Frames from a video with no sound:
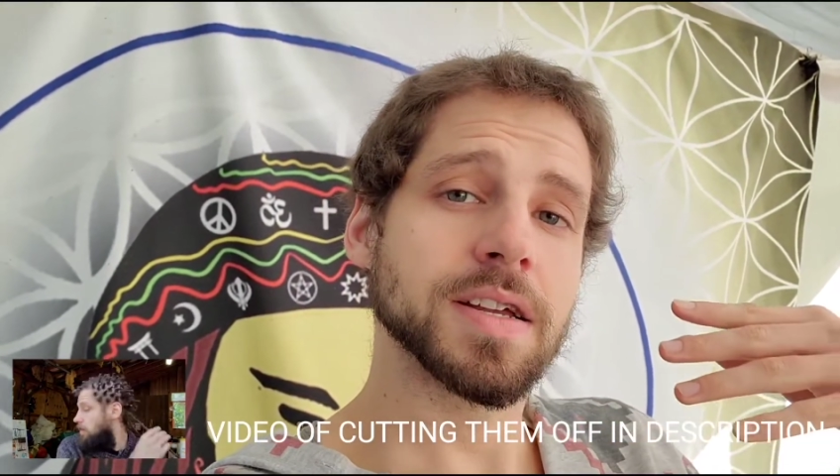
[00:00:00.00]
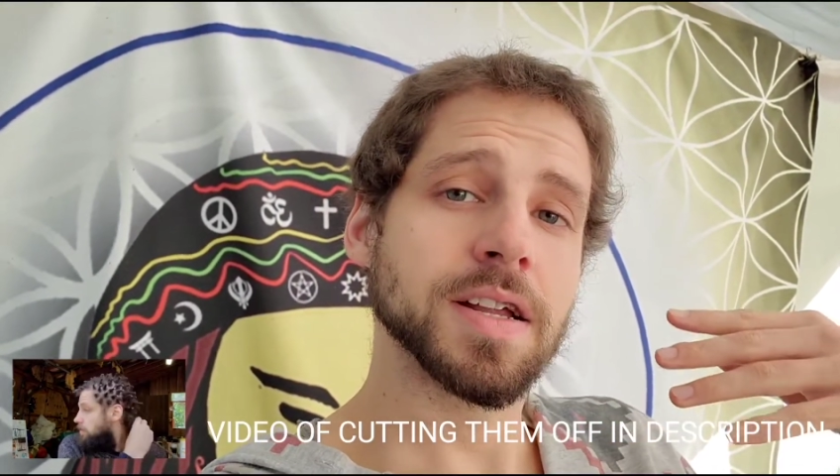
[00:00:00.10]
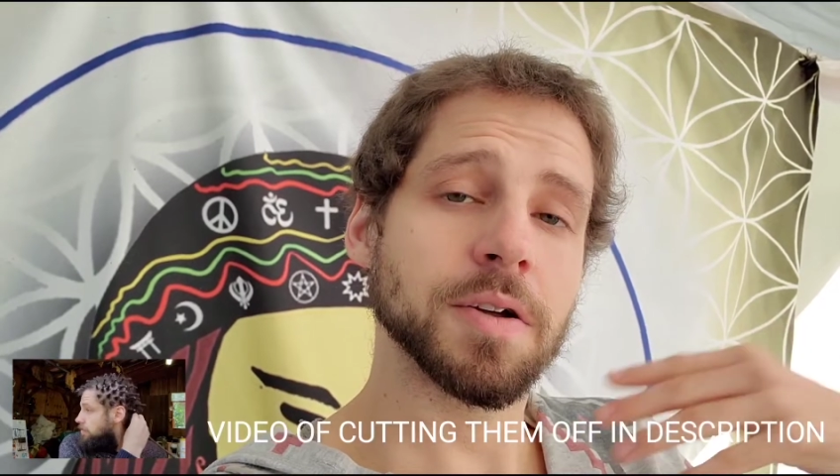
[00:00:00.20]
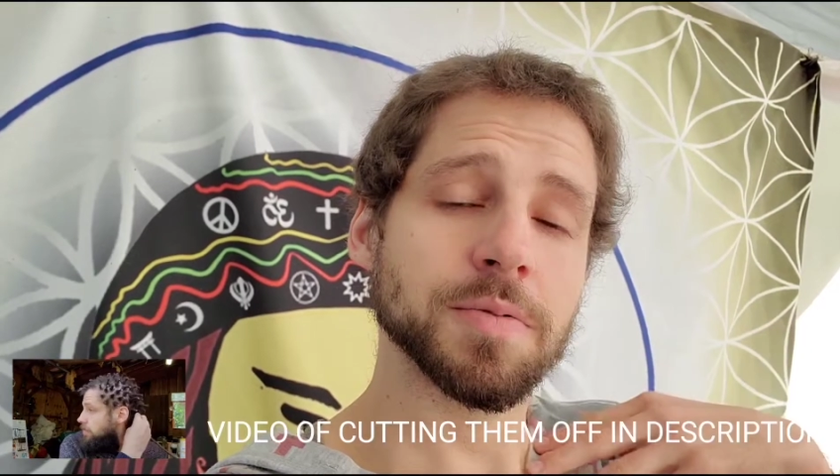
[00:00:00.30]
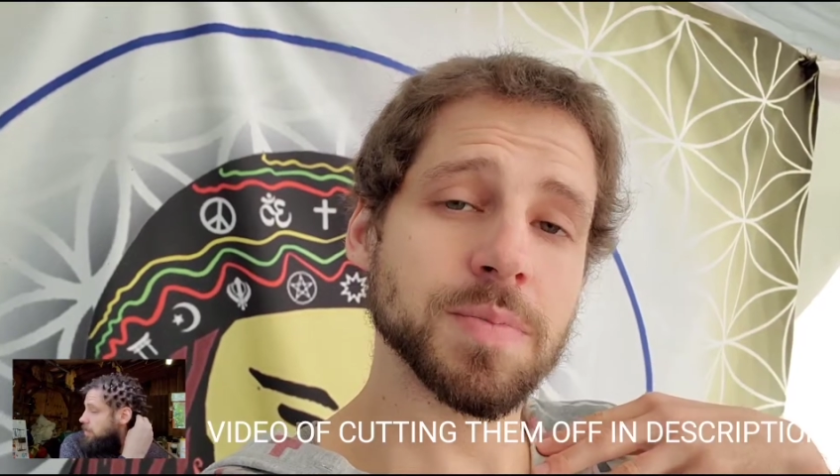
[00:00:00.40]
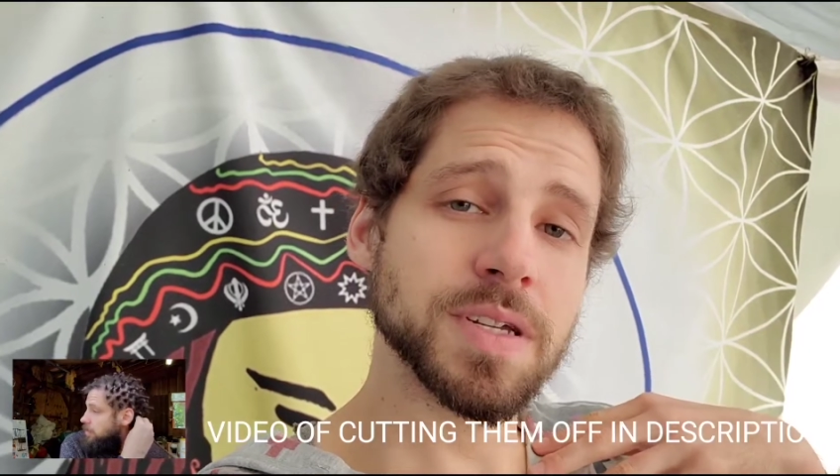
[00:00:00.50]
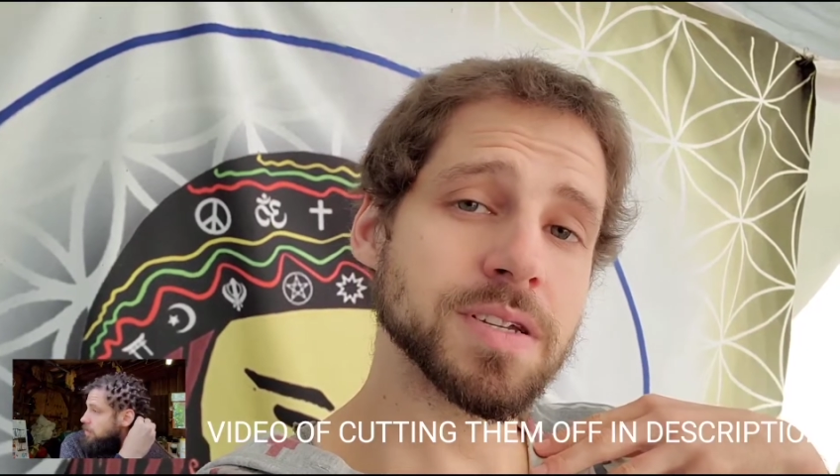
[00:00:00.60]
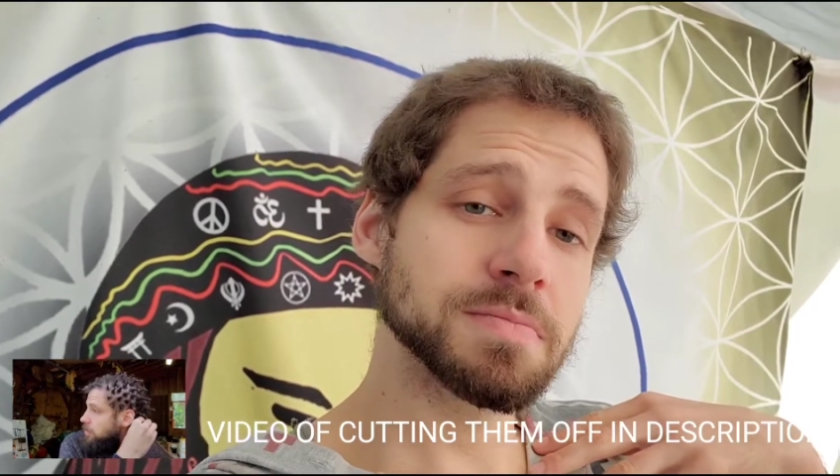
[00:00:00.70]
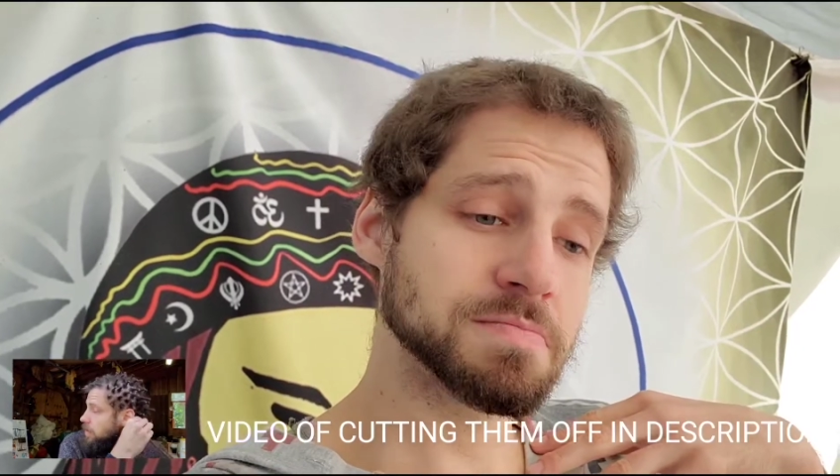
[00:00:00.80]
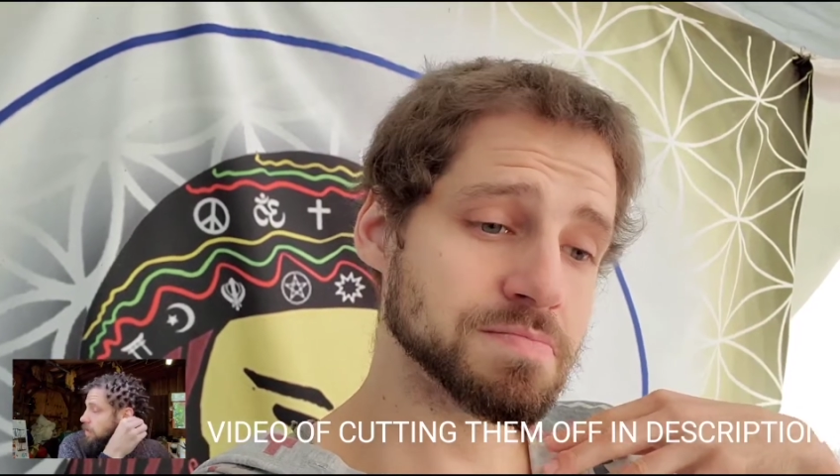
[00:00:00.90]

it helped me